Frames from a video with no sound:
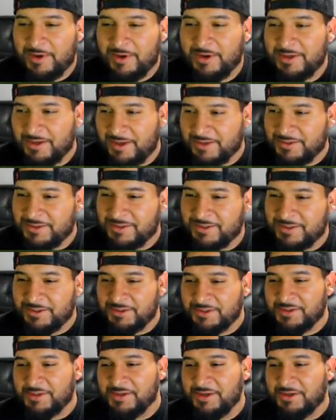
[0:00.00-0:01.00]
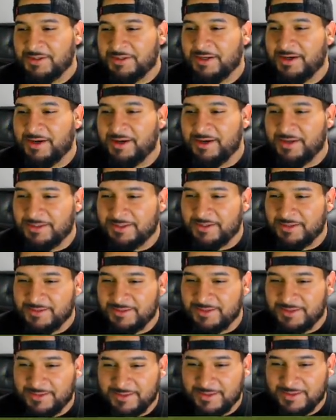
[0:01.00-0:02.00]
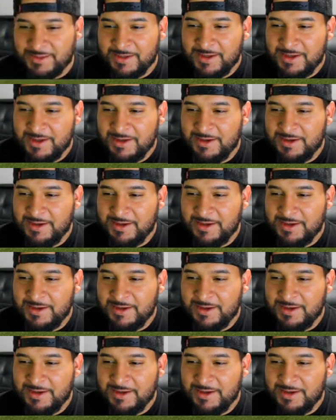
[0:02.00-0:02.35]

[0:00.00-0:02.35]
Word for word: I just so you can see that it is consistent.